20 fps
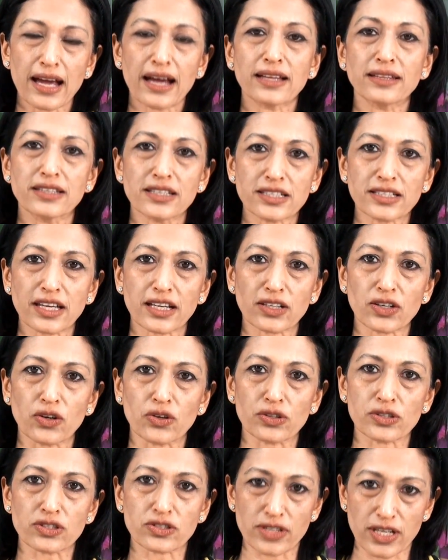and this can
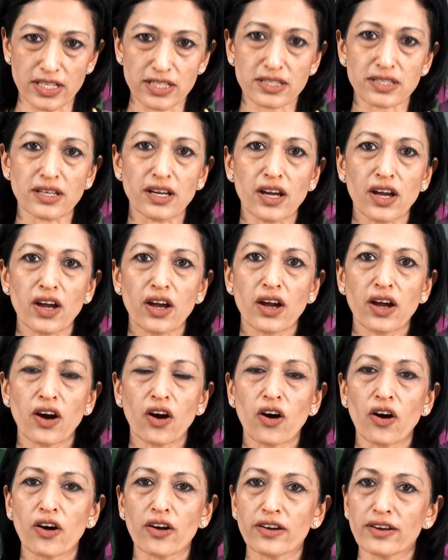cause stress
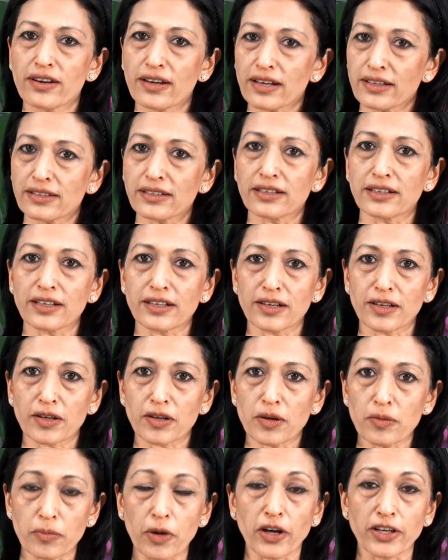on
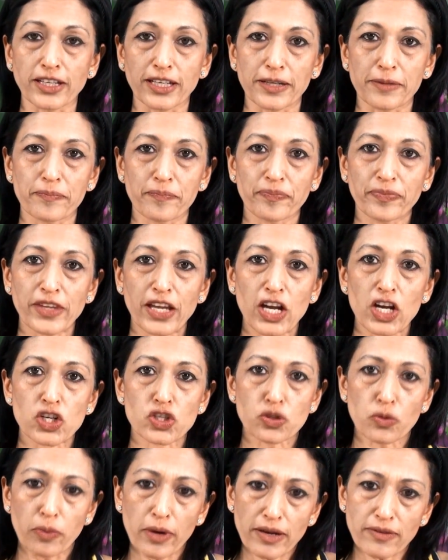the body.
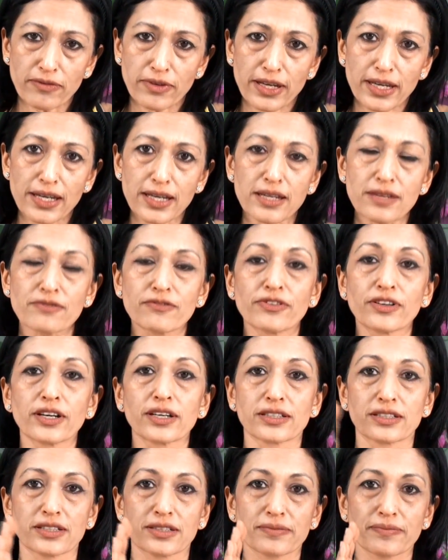So, when we
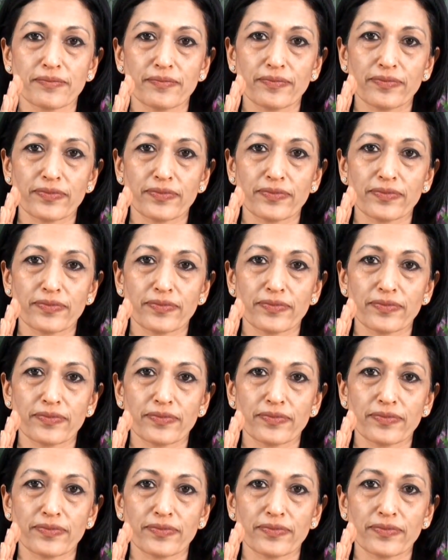invert,